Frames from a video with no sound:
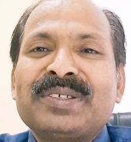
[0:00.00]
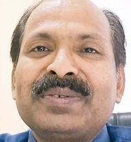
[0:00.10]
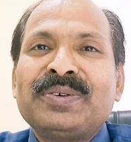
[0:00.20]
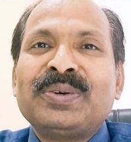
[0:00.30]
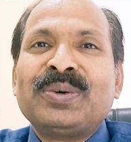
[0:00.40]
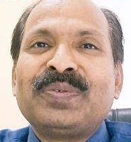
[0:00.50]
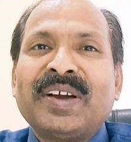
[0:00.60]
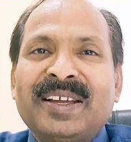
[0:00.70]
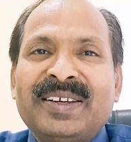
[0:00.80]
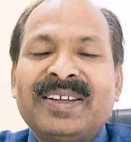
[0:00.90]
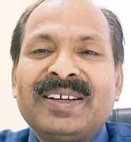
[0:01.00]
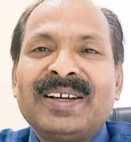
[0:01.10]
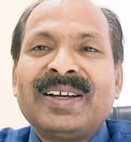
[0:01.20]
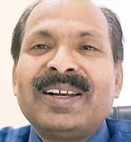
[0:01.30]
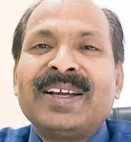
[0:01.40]
If you don't find
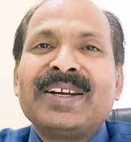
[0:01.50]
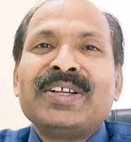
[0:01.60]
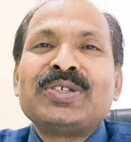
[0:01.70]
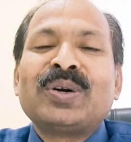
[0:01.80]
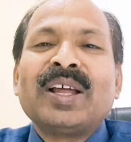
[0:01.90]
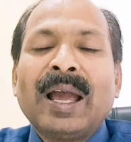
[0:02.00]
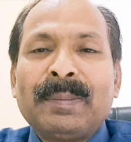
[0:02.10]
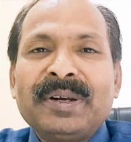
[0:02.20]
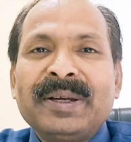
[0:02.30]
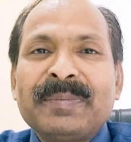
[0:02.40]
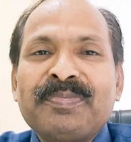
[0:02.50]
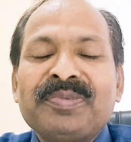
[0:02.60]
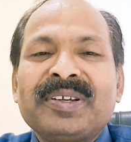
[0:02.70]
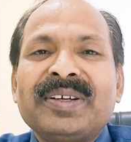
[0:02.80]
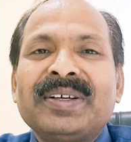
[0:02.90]
like it is not happening,
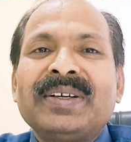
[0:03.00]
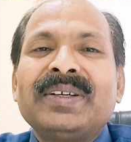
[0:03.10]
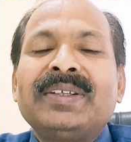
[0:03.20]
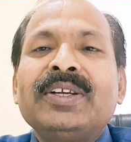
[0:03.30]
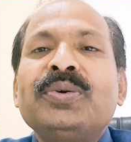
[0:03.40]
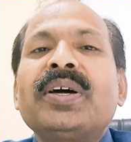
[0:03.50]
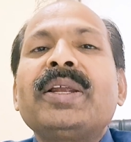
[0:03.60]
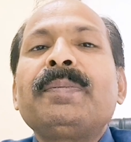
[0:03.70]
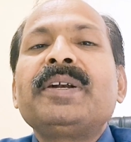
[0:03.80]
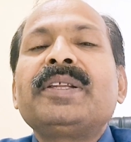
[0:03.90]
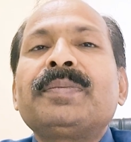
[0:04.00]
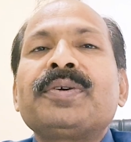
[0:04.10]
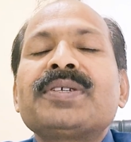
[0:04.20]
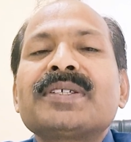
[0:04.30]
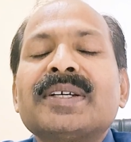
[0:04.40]
then you can repeat the
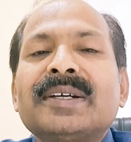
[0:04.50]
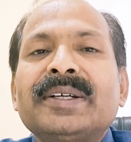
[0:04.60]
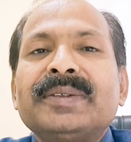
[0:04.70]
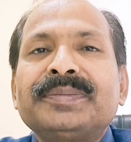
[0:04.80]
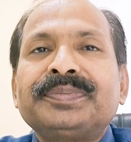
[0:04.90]
process again.